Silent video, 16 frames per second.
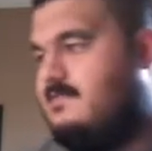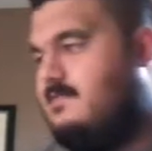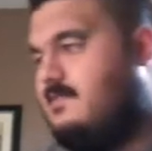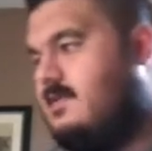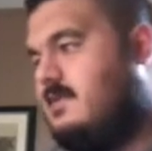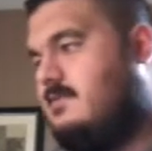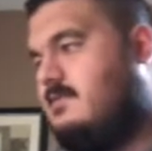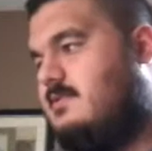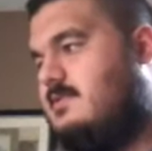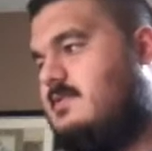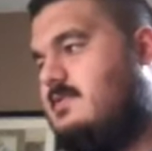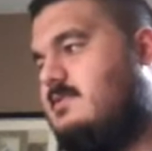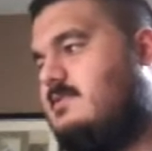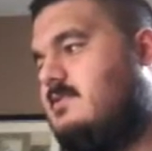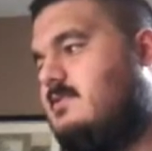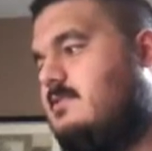Vehicle
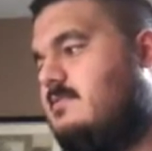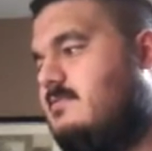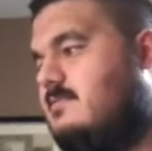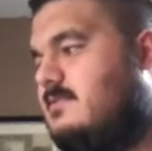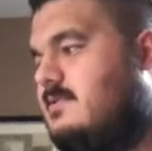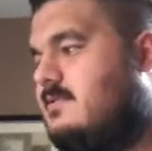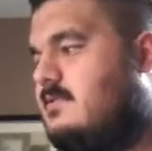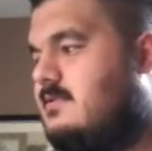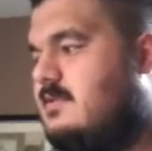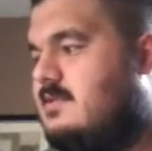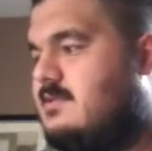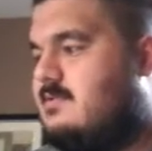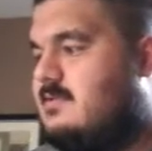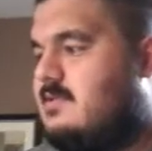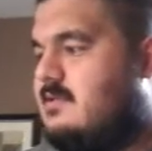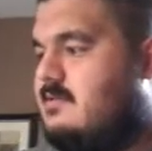systems. This
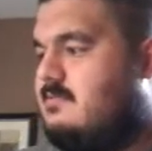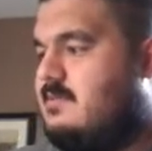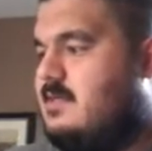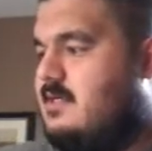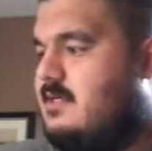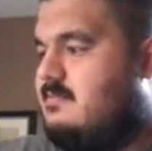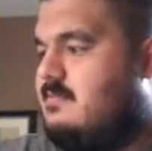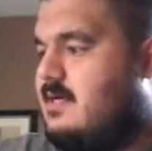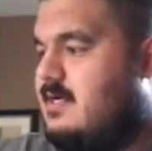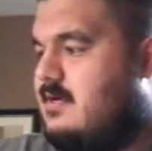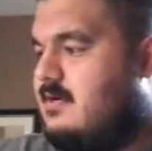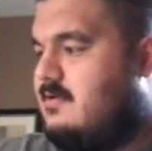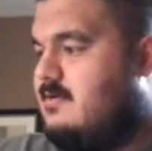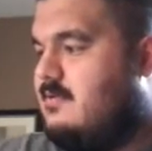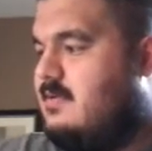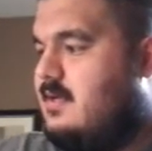one's going to be
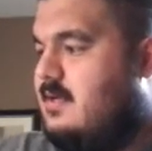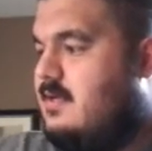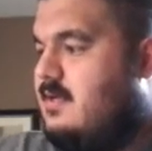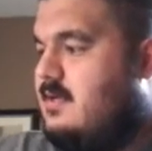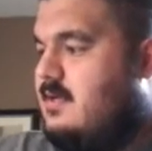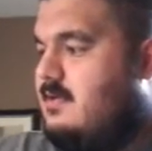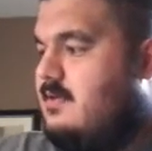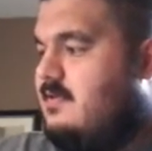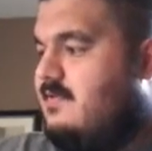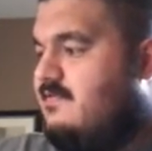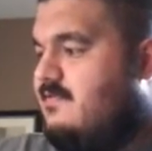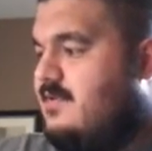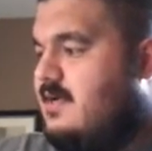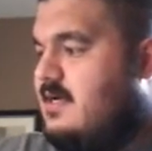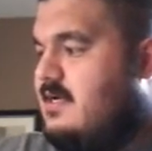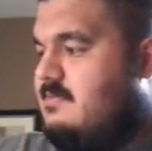about the
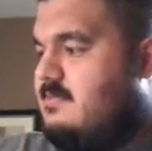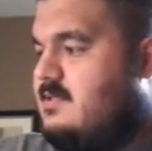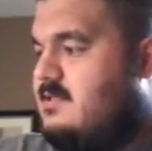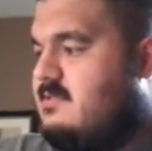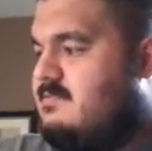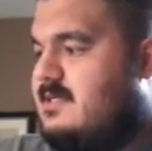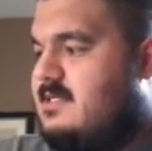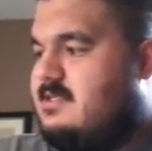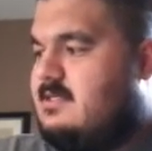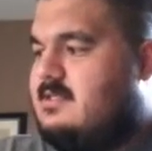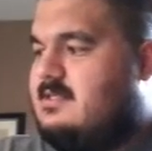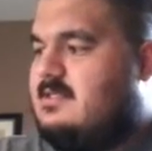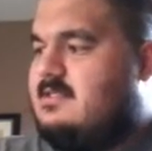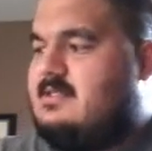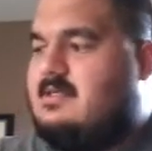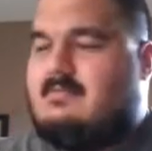frame, suspension
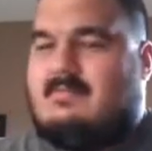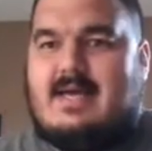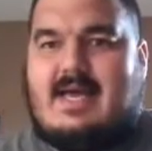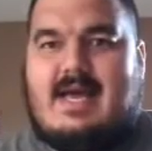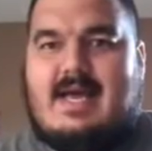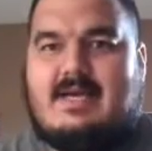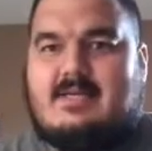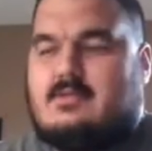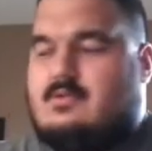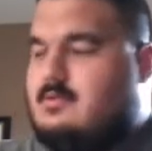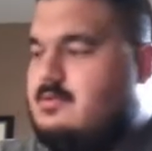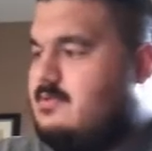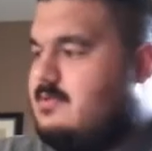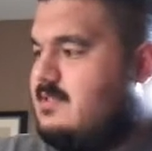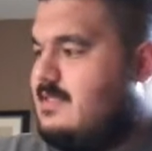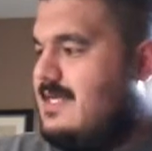system,
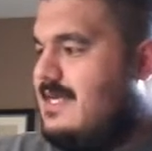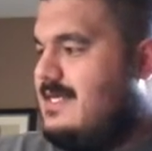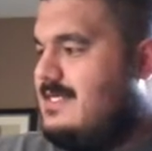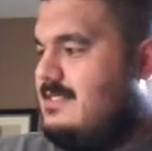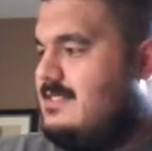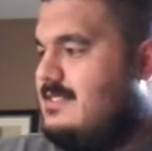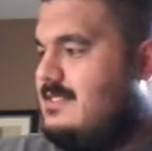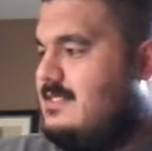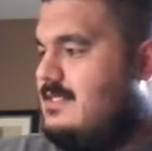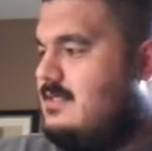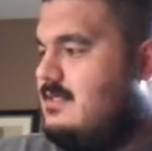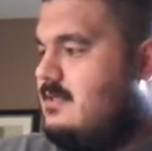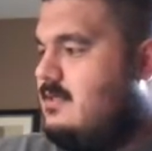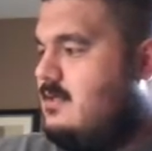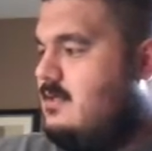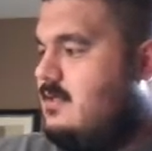axles, engine,
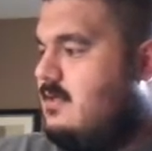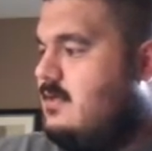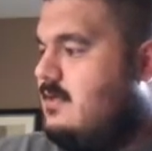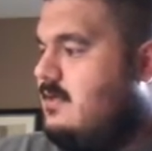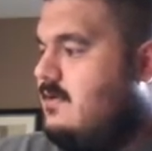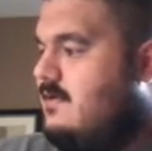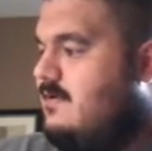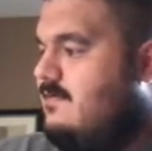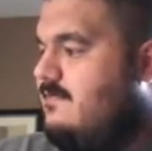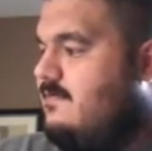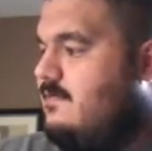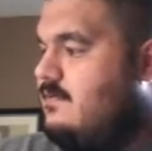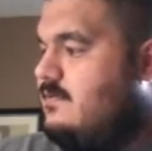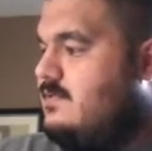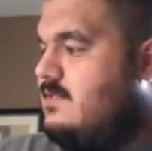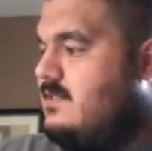
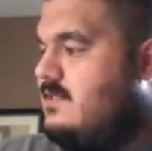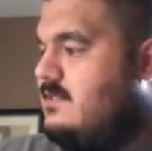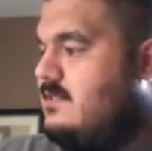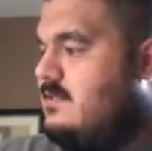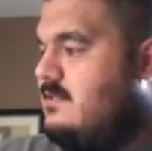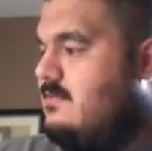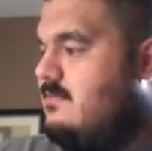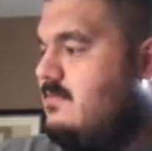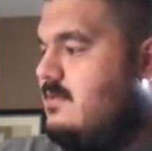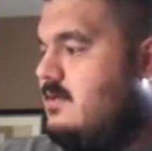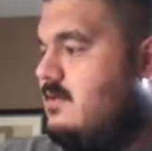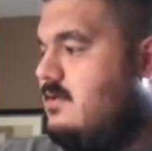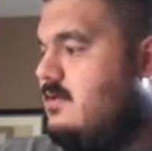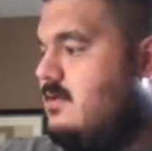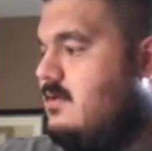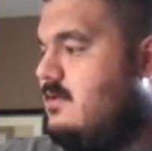fuel system,
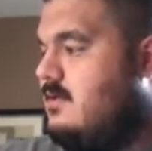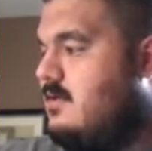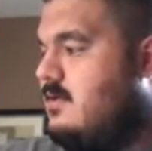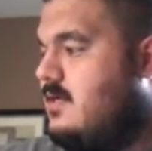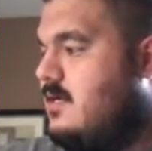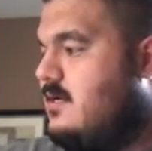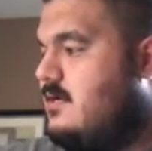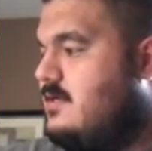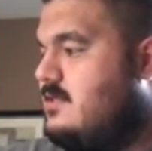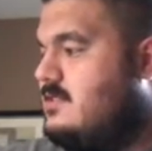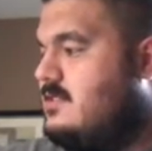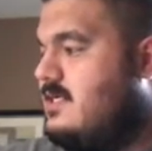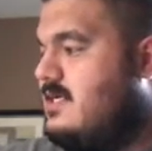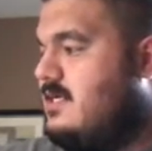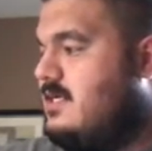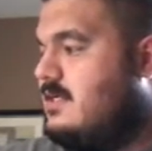air
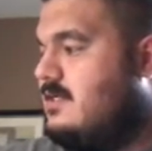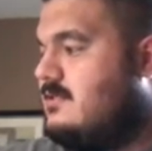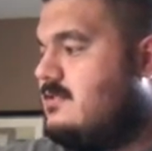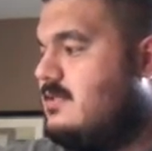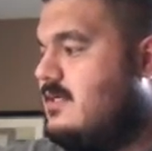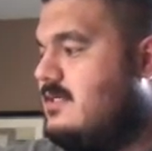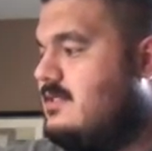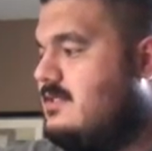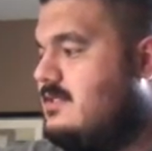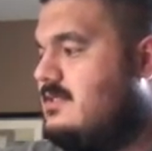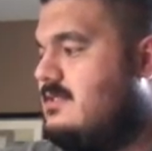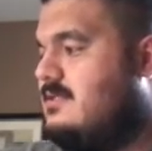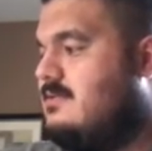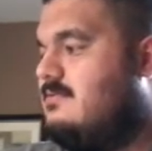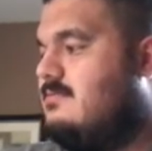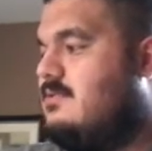intake and exhaust
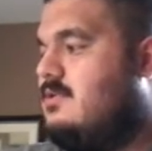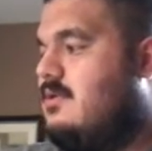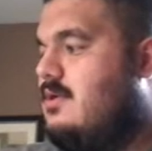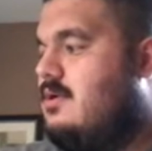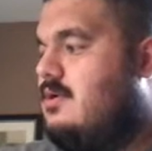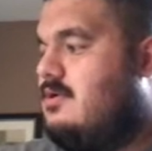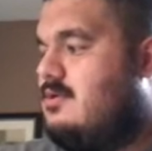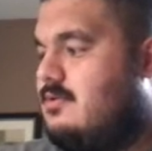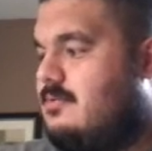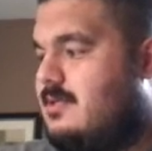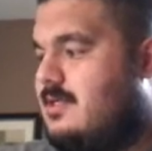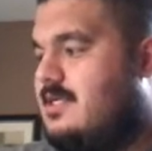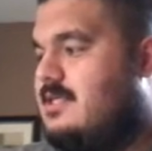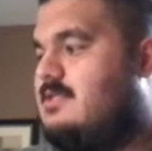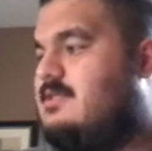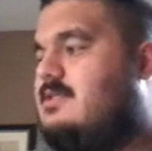system,
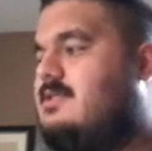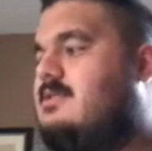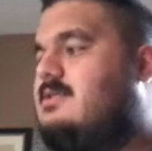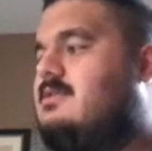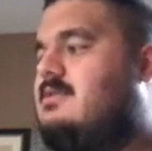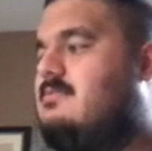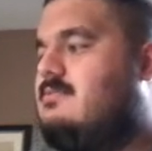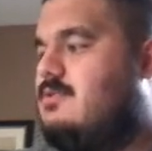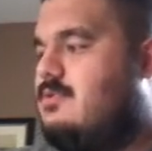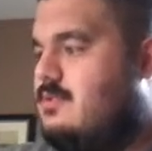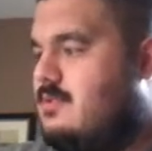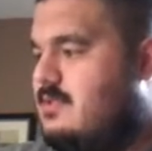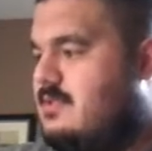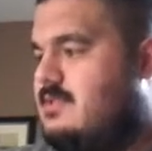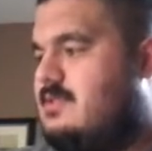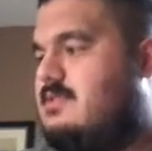lubrication system,
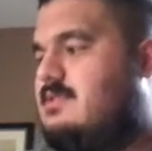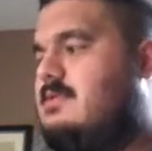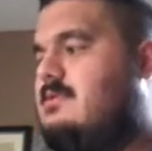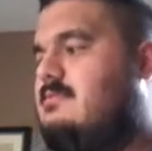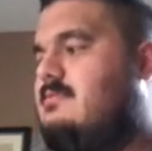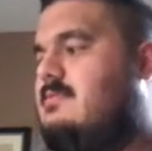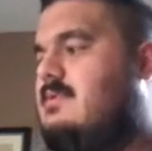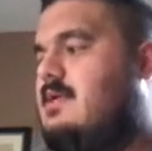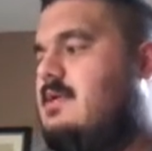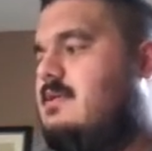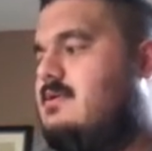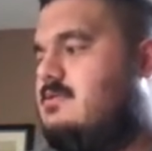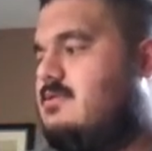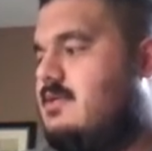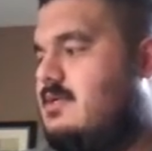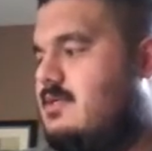cooling system,
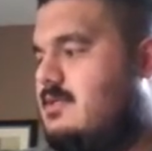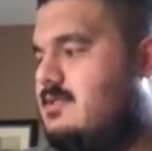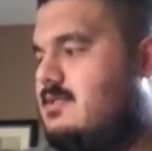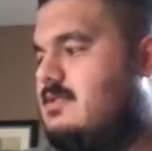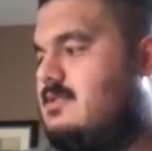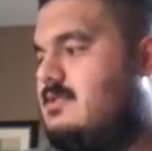electrical